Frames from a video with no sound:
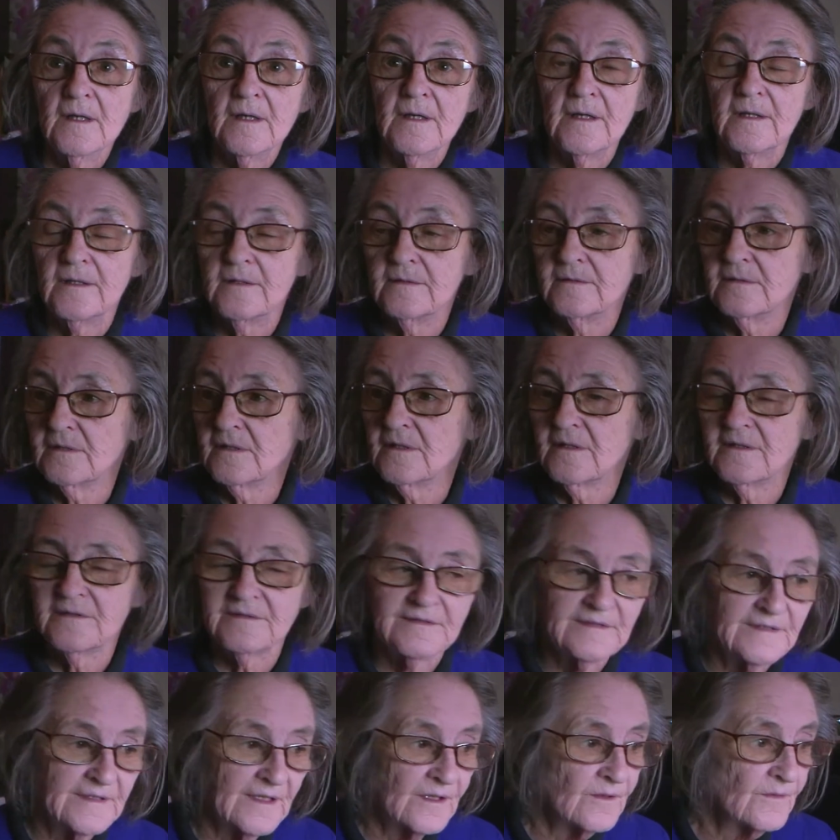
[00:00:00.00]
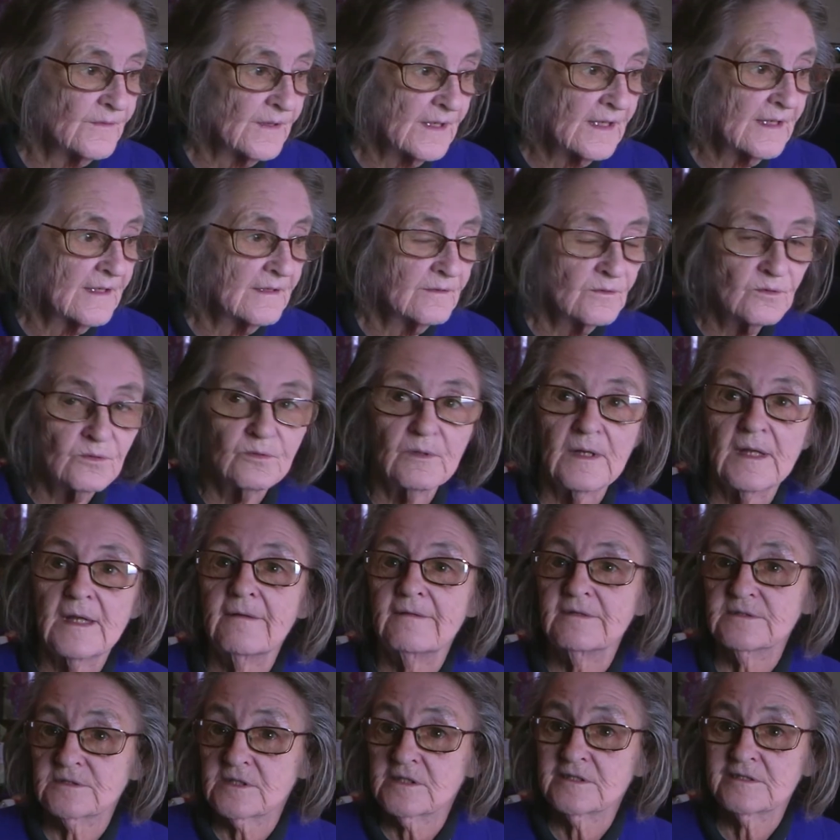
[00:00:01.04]
And all their
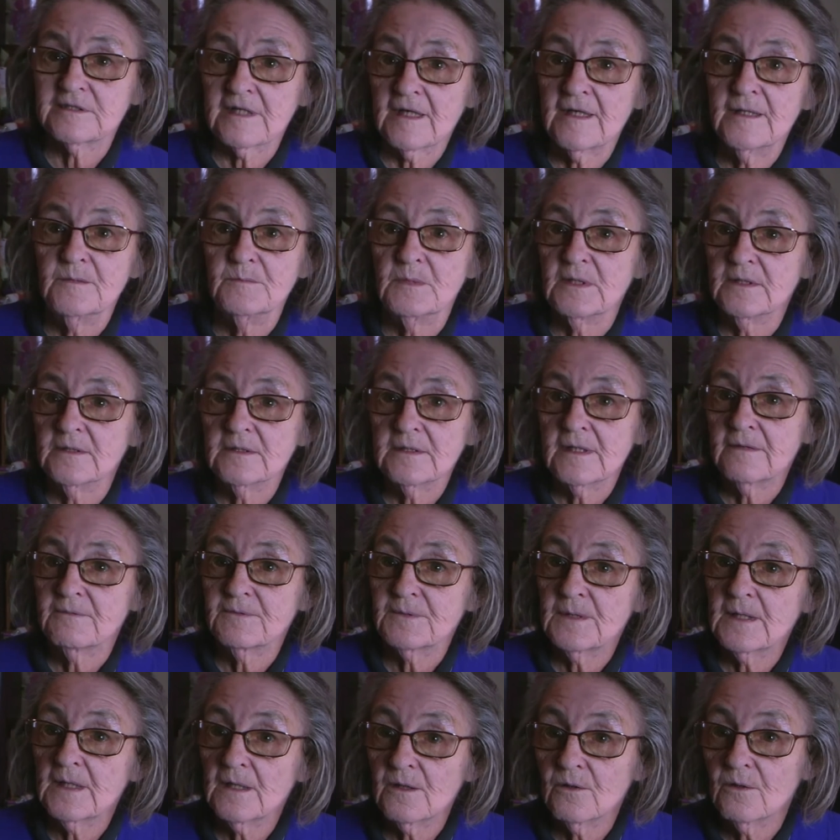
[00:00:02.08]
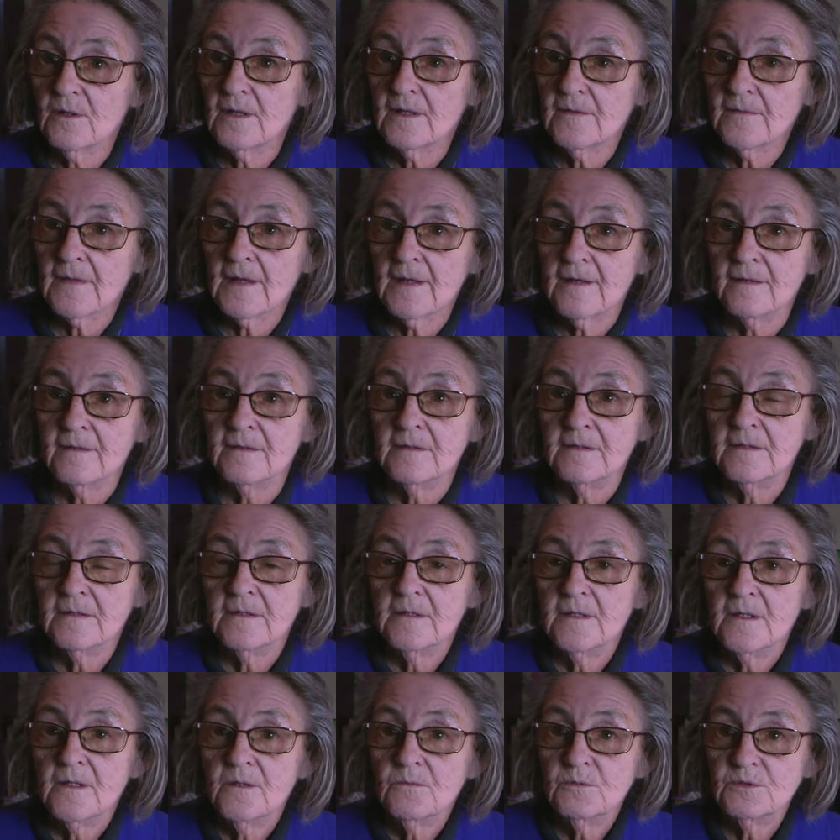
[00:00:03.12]
entertainment and everything like that
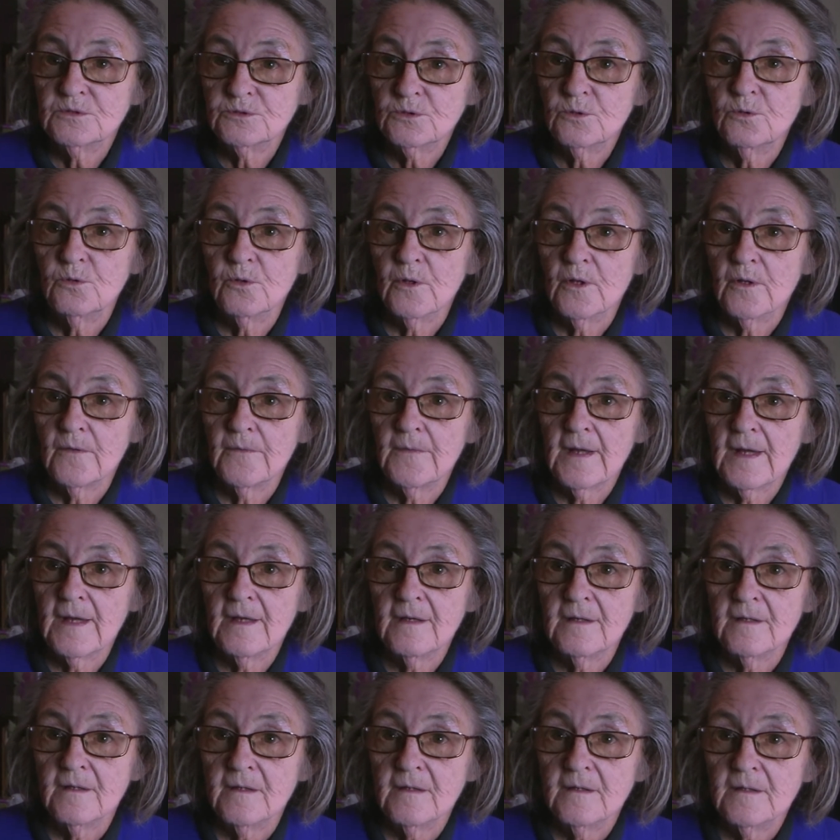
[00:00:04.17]
was all on that.